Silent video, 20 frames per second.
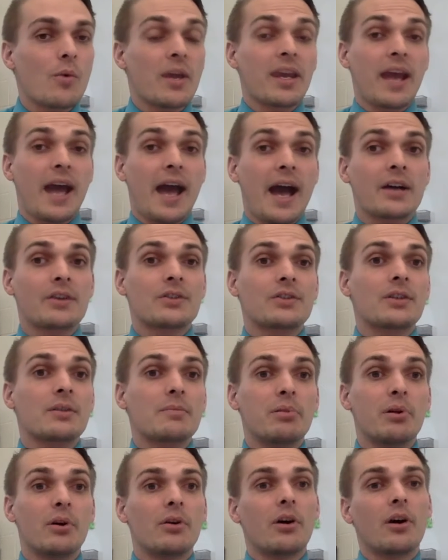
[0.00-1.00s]
We can actually
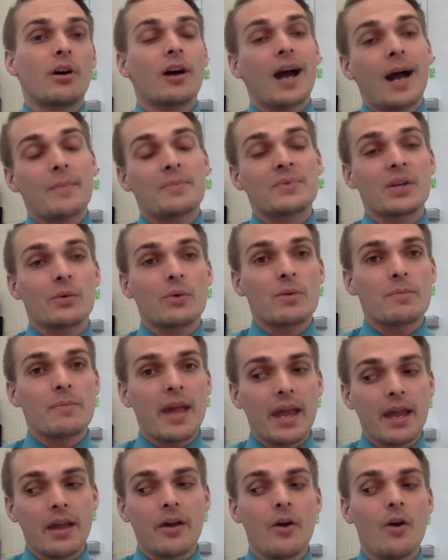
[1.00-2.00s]
put our apps that we
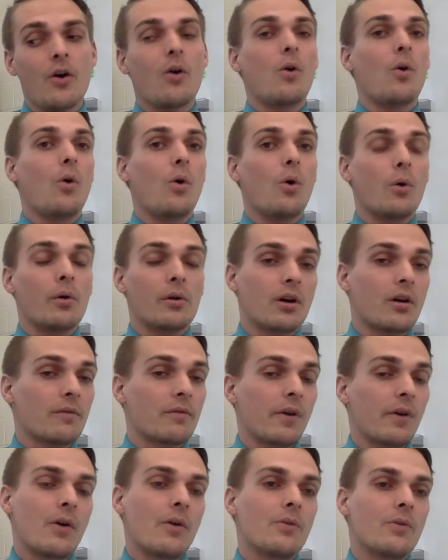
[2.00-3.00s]
make on our
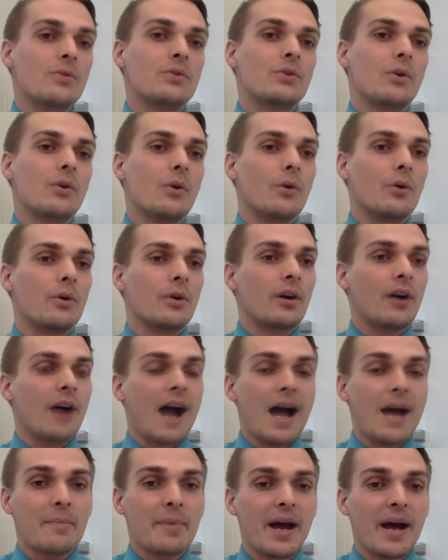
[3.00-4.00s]
phones, on our
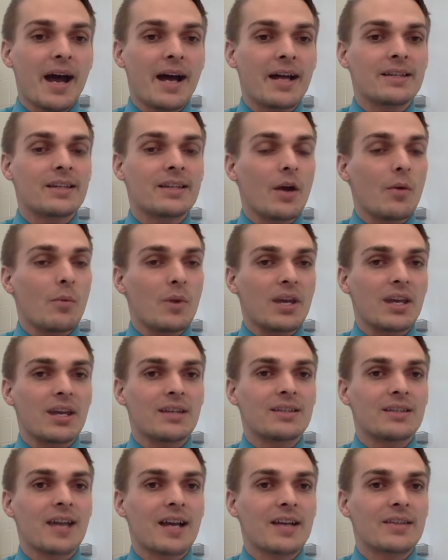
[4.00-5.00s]
iPads, and we
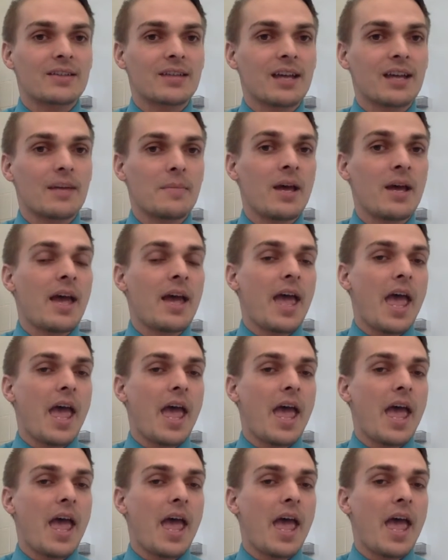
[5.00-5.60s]
can test them.